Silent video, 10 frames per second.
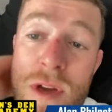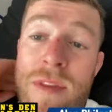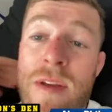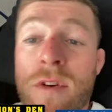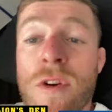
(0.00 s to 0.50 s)
I've
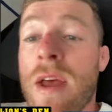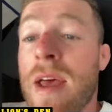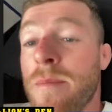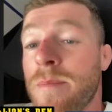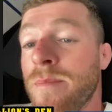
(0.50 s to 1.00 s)
never
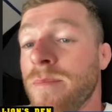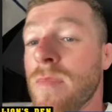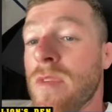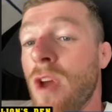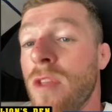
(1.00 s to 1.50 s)
um,
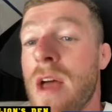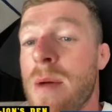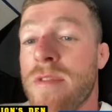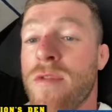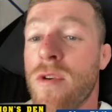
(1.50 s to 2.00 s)
done
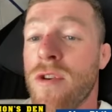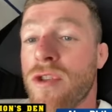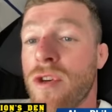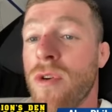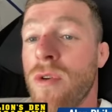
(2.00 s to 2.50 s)
that before,
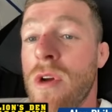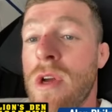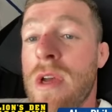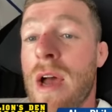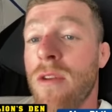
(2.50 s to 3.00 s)
so
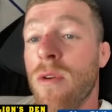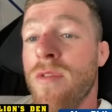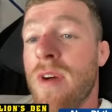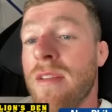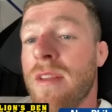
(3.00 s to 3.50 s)
I know
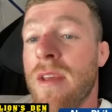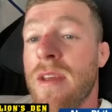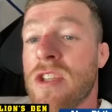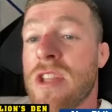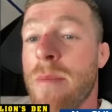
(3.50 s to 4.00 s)
I've had
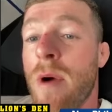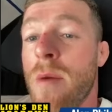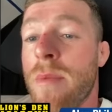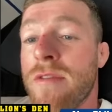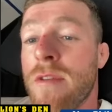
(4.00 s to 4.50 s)
to step
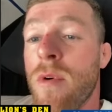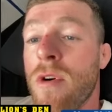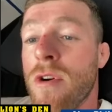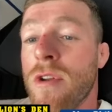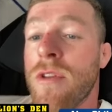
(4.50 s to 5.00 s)
up even
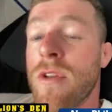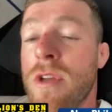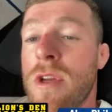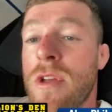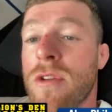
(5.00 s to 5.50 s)
more and
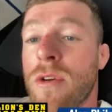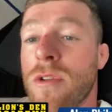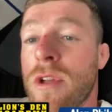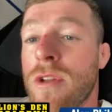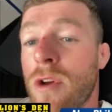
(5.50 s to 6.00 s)
no,
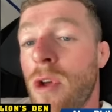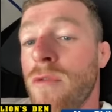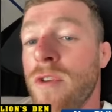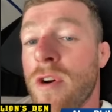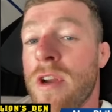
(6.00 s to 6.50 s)
all
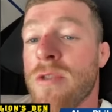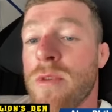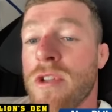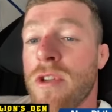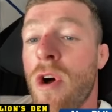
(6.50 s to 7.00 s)
over
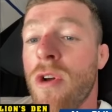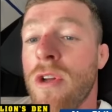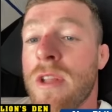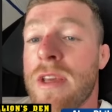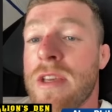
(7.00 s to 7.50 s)
Christmas and the
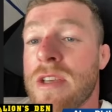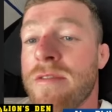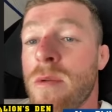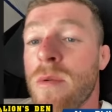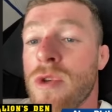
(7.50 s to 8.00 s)
holidays,
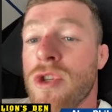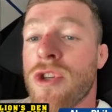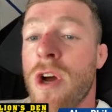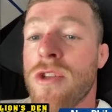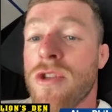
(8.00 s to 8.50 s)
everyone was
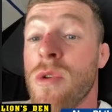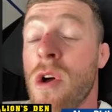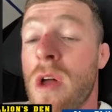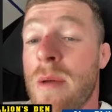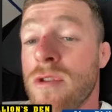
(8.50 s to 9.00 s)
shut. So
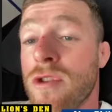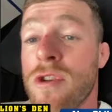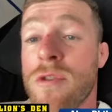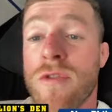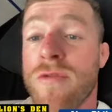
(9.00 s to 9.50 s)
all I was
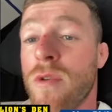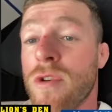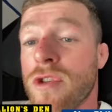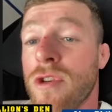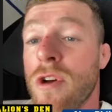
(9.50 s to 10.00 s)
doing was
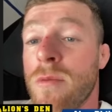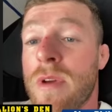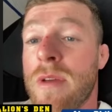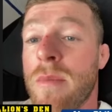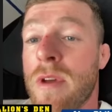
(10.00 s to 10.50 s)
focusing on
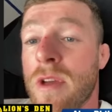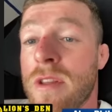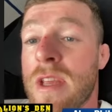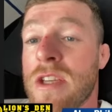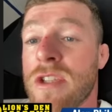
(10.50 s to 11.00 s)
my, my
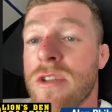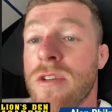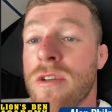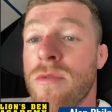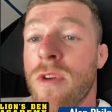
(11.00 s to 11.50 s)

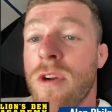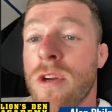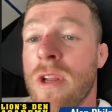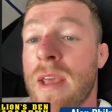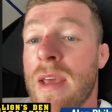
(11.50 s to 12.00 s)
conditioning and
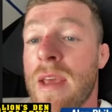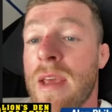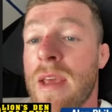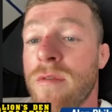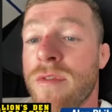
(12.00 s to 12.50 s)
running and
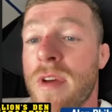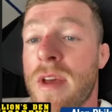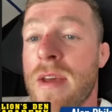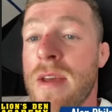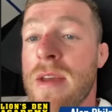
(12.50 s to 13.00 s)
getting fit.